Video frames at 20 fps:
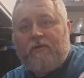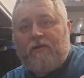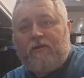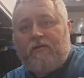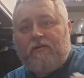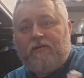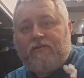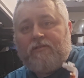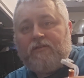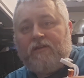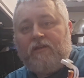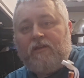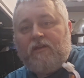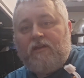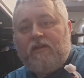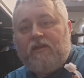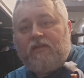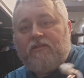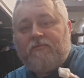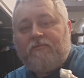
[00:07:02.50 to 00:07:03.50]
because
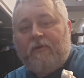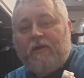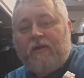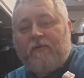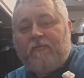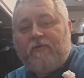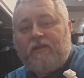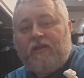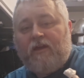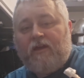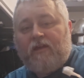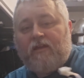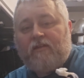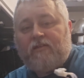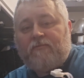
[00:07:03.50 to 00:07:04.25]
it's probably not